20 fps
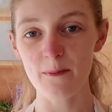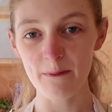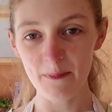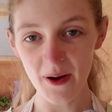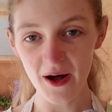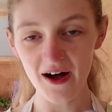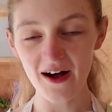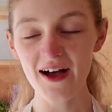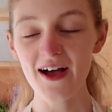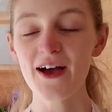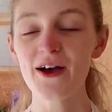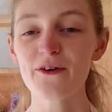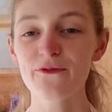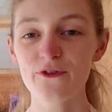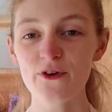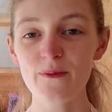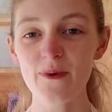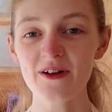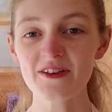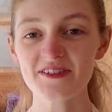but
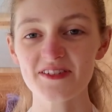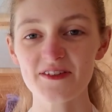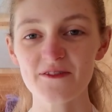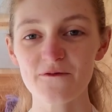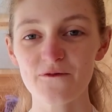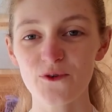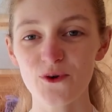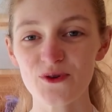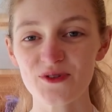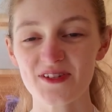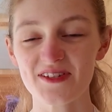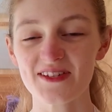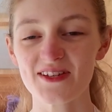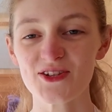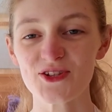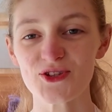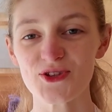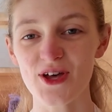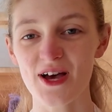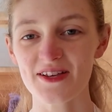from Unseen Forces
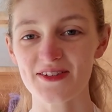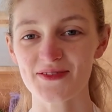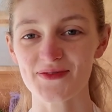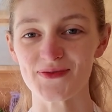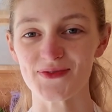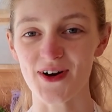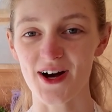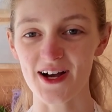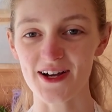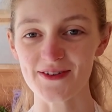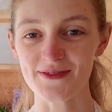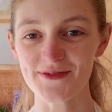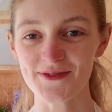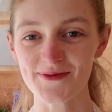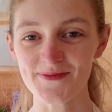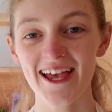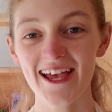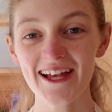in 2005.